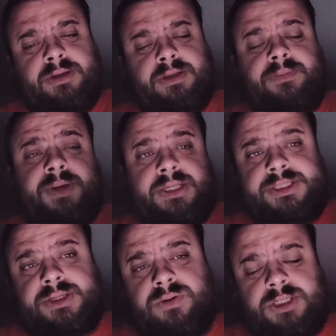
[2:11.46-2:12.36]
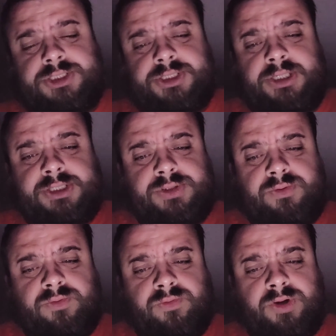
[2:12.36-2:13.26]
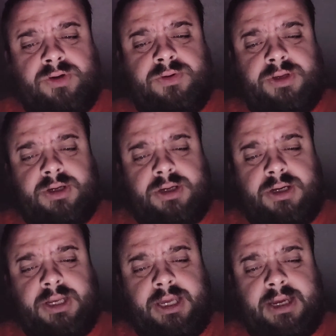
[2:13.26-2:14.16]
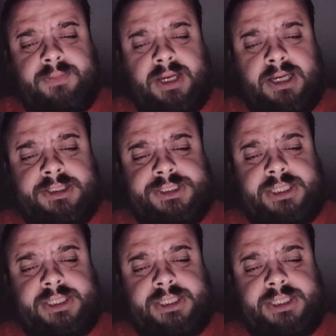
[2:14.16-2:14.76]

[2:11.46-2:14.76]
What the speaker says: The biggest question is, will the Cunningham-Hayes